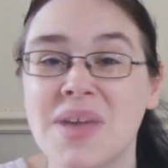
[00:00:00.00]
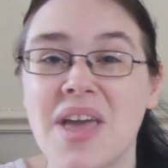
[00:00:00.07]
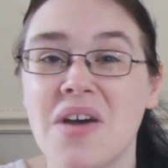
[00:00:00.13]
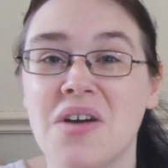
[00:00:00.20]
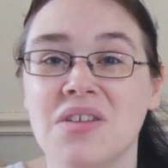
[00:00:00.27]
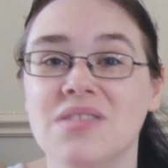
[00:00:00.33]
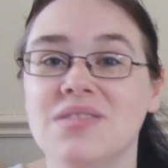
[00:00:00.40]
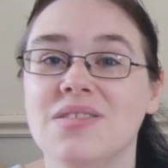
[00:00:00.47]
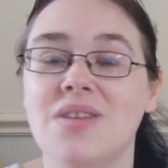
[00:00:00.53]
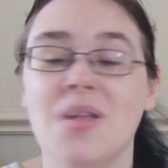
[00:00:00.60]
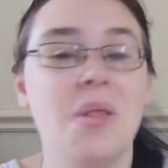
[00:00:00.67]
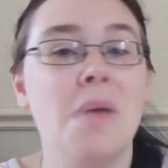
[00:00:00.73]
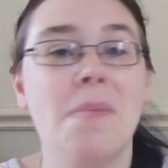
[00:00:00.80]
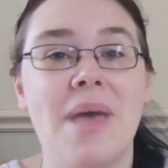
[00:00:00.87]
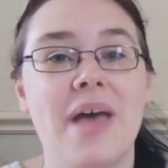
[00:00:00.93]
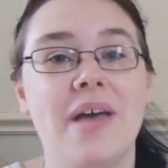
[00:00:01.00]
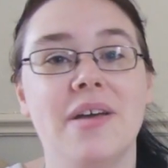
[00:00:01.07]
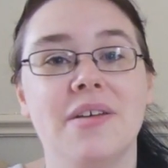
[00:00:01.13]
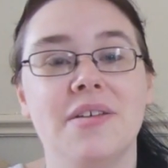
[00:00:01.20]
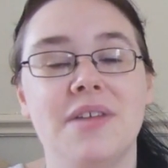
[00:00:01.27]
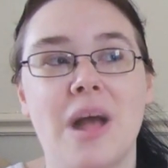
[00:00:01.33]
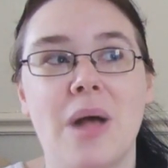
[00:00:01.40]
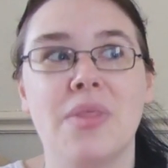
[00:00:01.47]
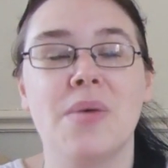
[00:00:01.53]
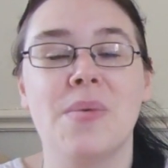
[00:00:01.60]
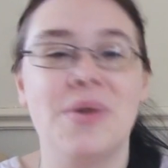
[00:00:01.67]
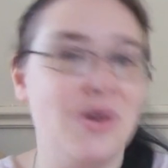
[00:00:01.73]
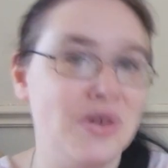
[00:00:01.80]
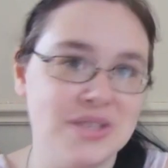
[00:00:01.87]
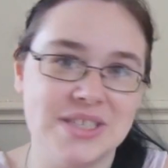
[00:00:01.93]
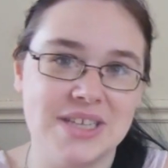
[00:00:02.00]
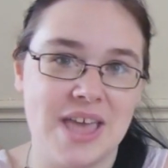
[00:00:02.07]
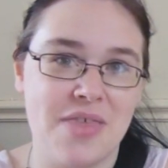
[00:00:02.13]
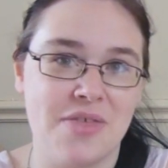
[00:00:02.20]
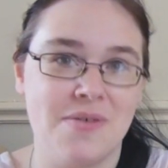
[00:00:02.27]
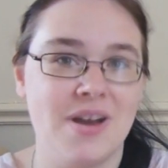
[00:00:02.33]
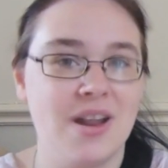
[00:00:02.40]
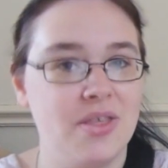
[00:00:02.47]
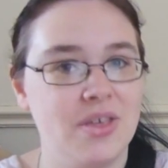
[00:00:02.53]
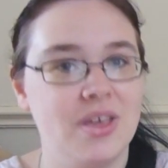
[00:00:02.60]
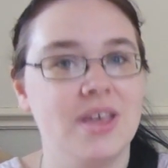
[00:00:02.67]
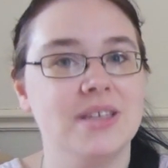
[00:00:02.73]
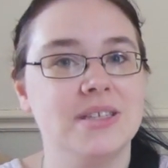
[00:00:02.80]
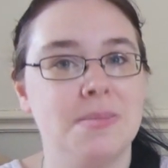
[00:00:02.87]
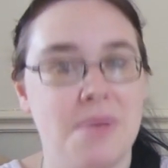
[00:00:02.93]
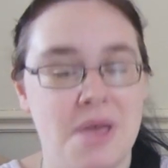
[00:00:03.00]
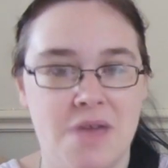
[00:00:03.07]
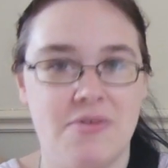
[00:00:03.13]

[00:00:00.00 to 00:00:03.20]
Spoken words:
we get on a lot better now that we're not together, and I think it's a better